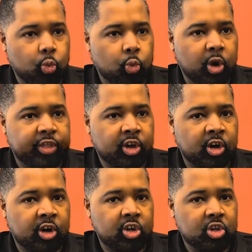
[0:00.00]

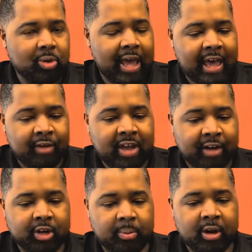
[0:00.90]
whether you have
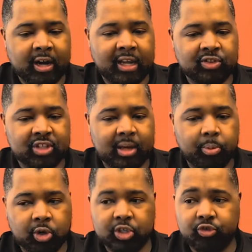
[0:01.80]
African-Americans that
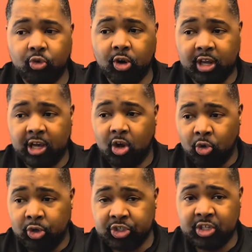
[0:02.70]
push for gun
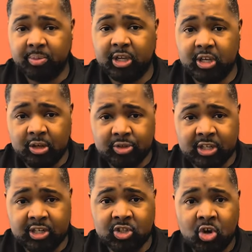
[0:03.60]
ownership and
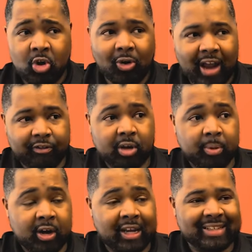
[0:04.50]
usage mm. or
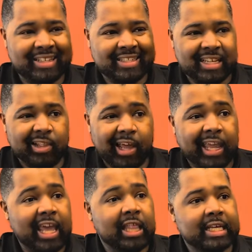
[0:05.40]
African-Americans that said like,
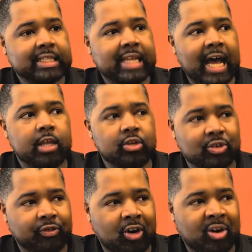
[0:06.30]
hey, let's not use
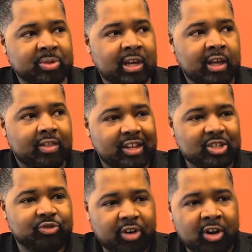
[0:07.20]
the firearms,
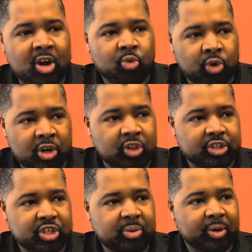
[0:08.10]
there's very real
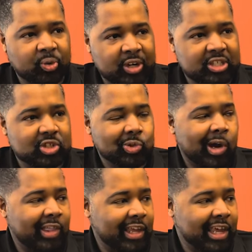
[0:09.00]
legitimate reasons
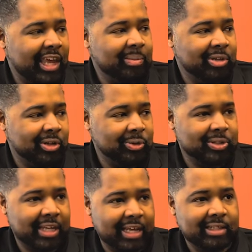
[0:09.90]
why they came to those
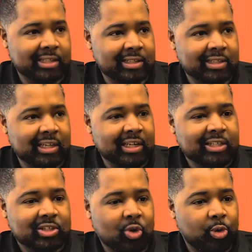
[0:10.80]
stances.
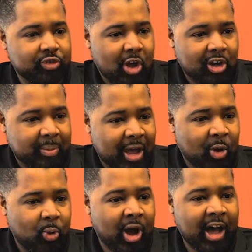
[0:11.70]
So we've talked
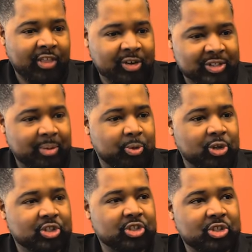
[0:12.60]
about why there's that
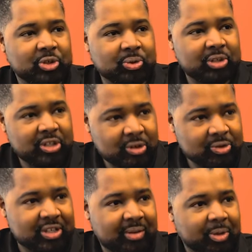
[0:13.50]
push to
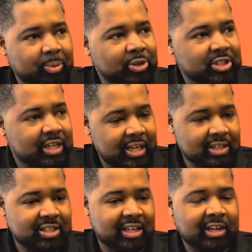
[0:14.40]
use them. The push
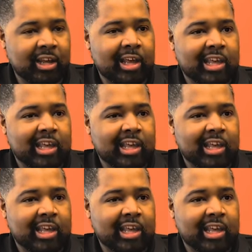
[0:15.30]
against it